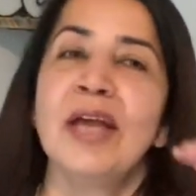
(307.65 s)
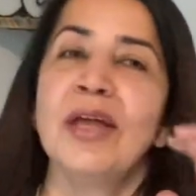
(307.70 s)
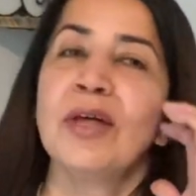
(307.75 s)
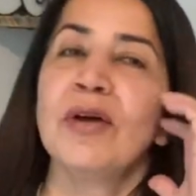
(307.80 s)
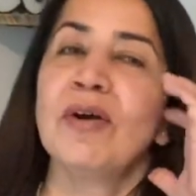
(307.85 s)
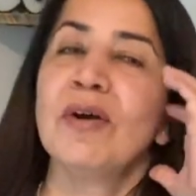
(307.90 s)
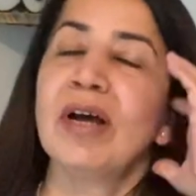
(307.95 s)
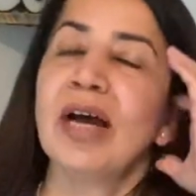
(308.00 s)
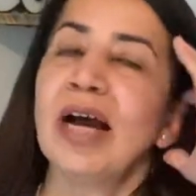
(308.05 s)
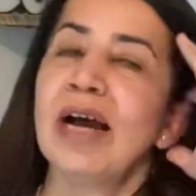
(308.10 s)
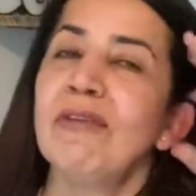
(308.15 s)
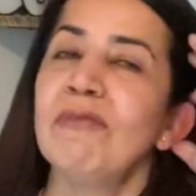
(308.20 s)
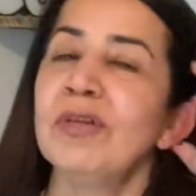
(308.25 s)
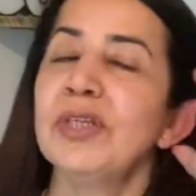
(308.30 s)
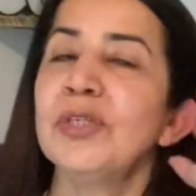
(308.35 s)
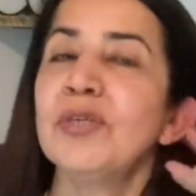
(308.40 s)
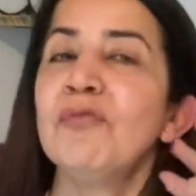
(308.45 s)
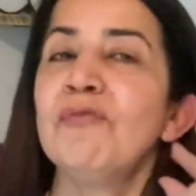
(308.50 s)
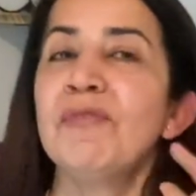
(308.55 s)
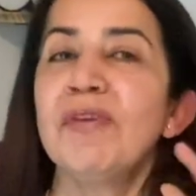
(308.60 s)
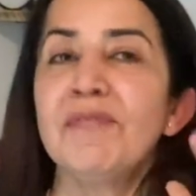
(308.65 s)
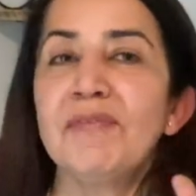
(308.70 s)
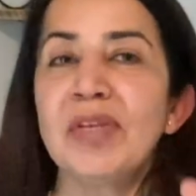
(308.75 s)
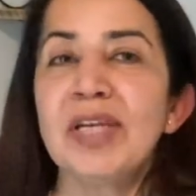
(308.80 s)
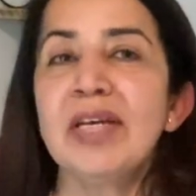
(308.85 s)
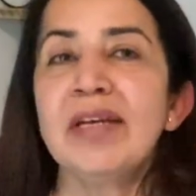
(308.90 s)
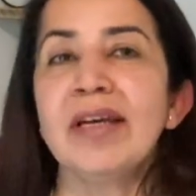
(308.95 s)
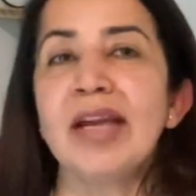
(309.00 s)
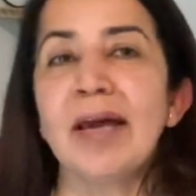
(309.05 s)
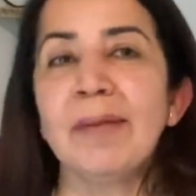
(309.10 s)
So I will do
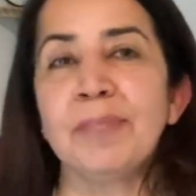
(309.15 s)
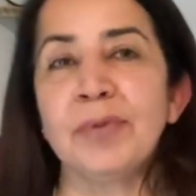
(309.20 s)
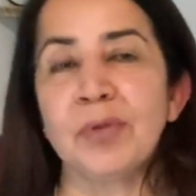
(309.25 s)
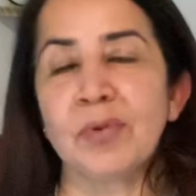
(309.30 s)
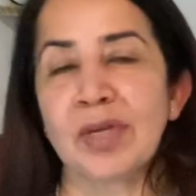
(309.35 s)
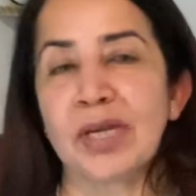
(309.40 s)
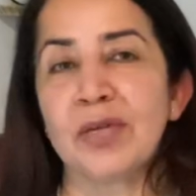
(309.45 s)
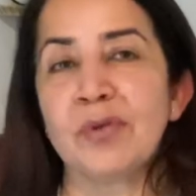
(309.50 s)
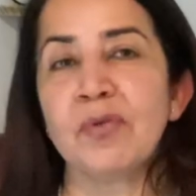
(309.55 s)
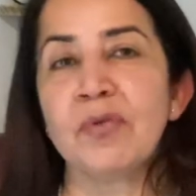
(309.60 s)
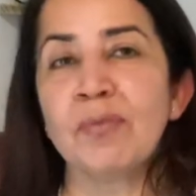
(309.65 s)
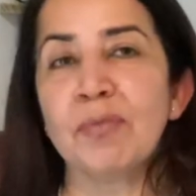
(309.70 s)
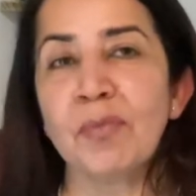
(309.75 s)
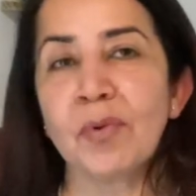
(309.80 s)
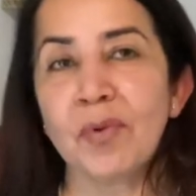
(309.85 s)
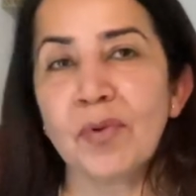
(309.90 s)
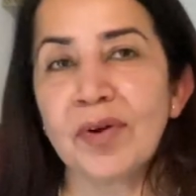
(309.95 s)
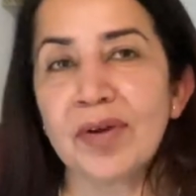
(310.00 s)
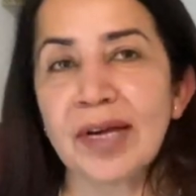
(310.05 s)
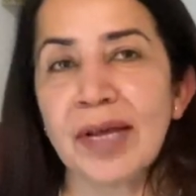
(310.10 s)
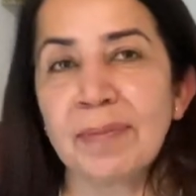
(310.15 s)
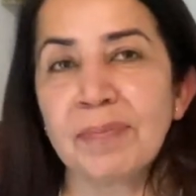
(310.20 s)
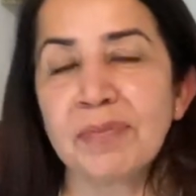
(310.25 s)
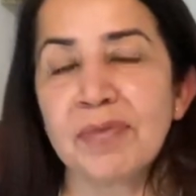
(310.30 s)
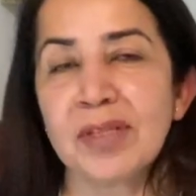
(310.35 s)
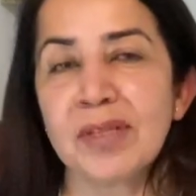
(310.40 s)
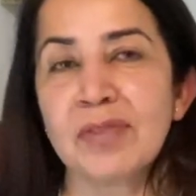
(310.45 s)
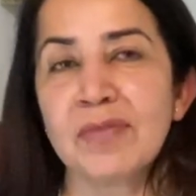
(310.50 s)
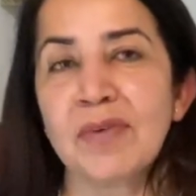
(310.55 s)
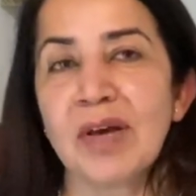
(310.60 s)
15 reps, you can do more
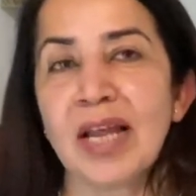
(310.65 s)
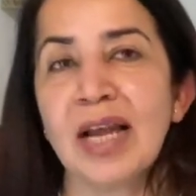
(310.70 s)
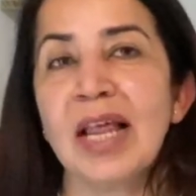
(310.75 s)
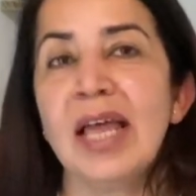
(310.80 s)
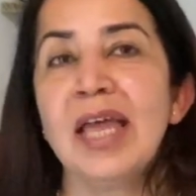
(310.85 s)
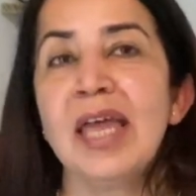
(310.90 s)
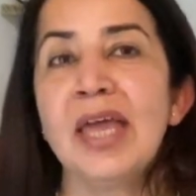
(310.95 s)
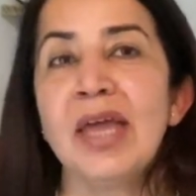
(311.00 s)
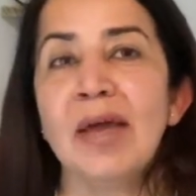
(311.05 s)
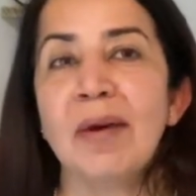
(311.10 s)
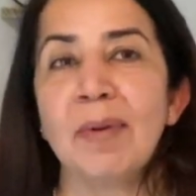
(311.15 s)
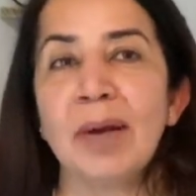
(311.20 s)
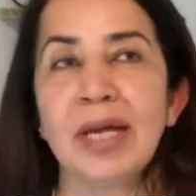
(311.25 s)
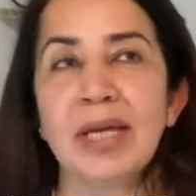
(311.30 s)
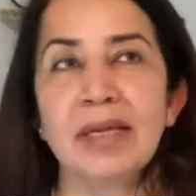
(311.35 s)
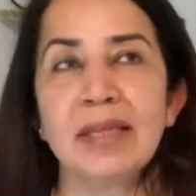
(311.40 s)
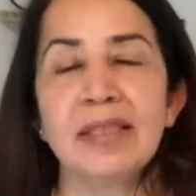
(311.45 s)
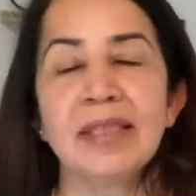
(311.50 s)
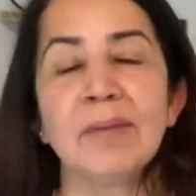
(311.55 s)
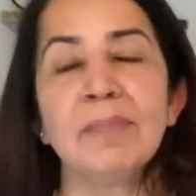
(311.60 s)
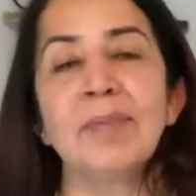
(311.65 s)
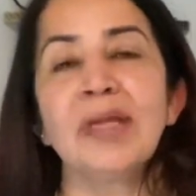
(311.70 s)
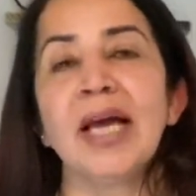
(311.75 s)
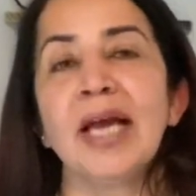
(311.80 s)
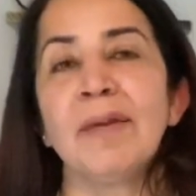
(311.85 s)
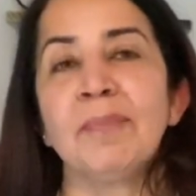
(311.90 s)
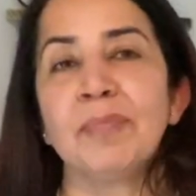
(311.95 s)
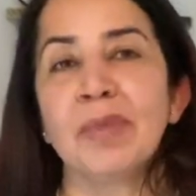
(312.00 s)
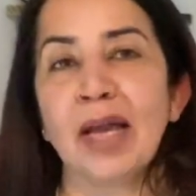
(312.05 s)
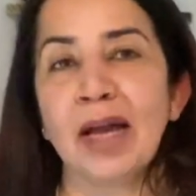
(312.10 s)
reps as well. And
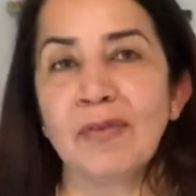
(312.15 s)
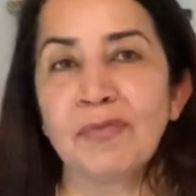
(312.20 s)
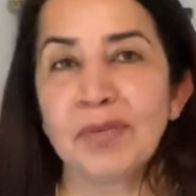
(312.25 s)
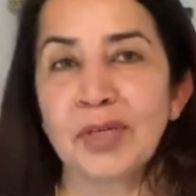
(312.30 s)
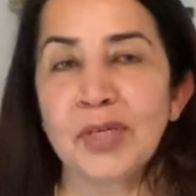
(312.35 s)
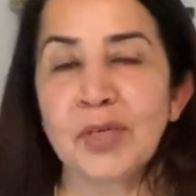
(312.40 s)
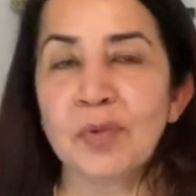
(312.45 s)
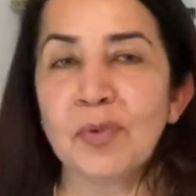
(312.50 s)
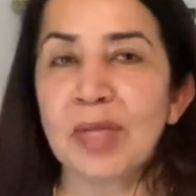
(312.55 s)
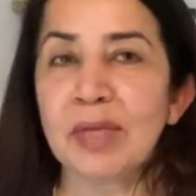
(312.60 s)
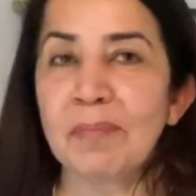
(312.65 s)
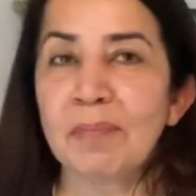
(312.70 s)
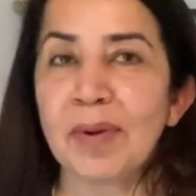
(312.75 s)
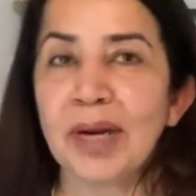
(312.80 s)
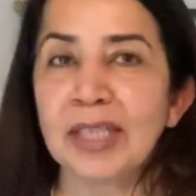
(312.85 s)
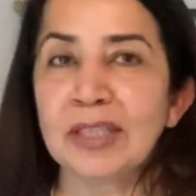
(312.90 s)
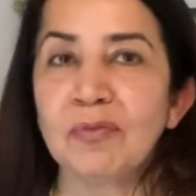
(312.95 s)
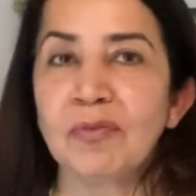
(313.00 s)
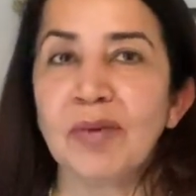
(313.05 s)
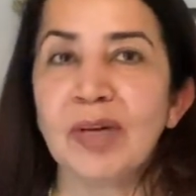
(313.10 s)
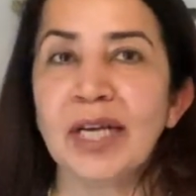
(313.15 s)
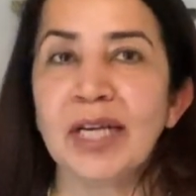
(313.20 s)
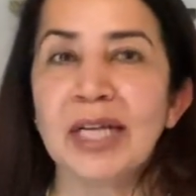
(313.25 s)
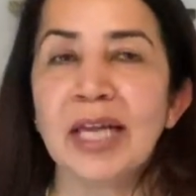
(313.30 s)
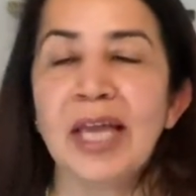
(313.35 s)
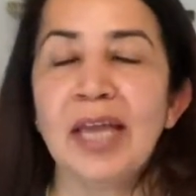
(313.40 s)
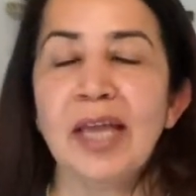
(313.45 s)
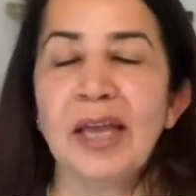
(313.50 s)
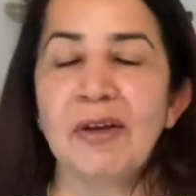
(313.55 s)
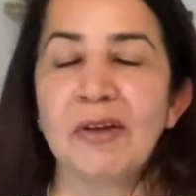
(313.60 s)
sometime after doing breath work,
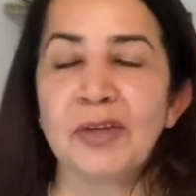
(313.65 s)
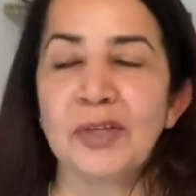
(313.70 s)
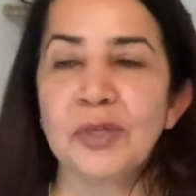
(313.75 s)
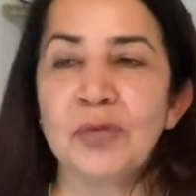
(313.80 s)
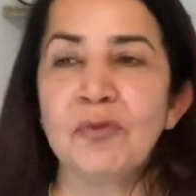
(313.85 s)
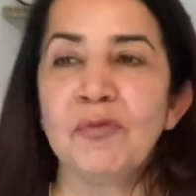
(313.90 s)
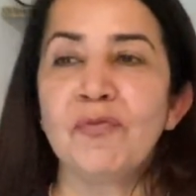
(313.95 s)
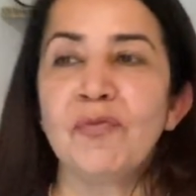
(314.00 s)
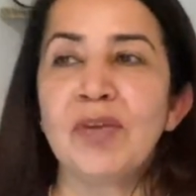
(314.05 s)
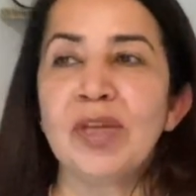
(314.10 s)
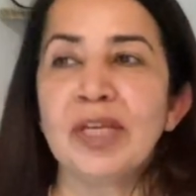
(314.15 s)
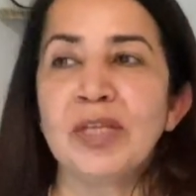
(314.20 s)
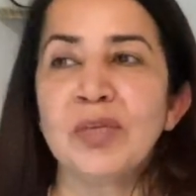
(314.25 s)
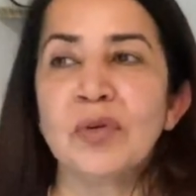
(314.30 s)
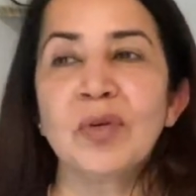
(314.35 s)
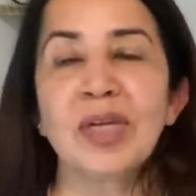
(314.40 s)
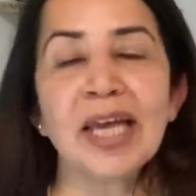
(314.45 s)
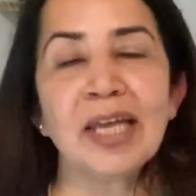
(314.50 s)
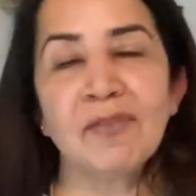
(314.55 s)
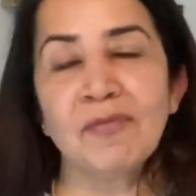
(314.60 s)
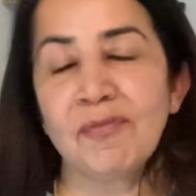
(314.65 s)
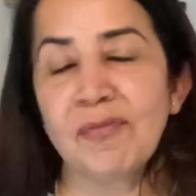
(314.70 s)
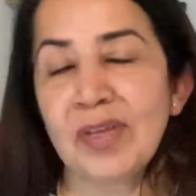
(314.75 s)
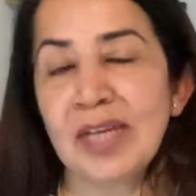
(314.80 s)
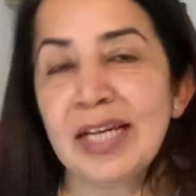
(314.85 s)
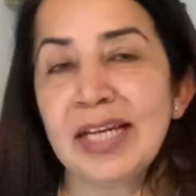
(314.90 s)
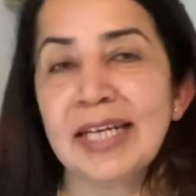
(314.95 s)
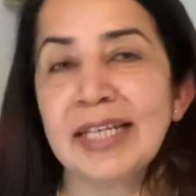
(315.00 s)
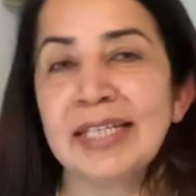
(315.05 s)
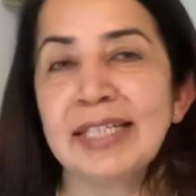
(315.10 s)
you can
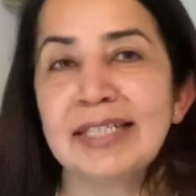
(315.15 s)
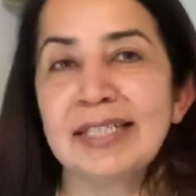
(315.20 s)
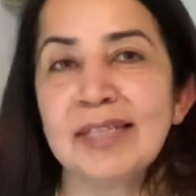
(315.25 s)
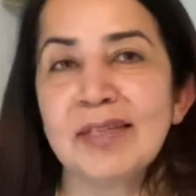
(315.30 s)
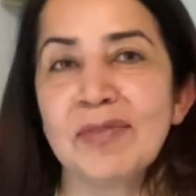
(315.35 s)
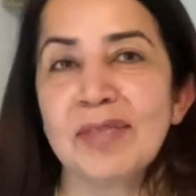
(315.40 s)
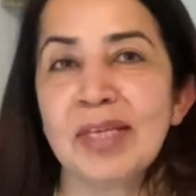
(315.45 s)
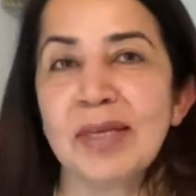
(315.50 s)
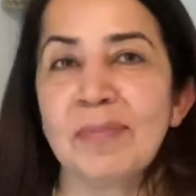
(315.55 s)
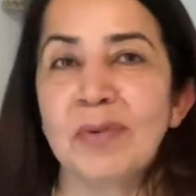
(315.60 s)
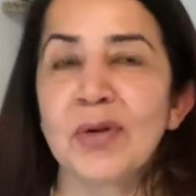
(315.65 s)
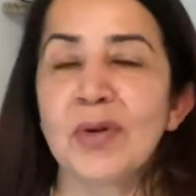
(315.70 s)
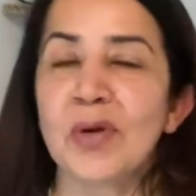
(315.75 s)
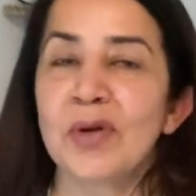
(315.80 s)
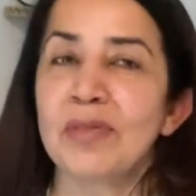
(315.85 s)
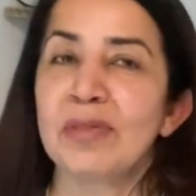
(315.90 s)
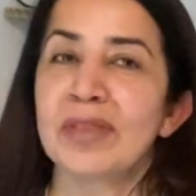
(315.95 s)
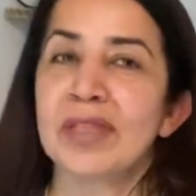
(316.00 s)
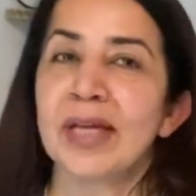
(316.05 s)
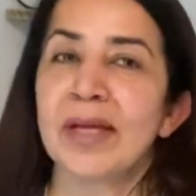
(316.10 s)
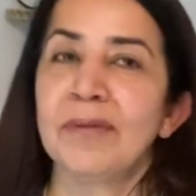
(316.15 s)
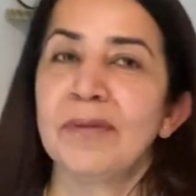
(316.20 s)
feel a little dizzy because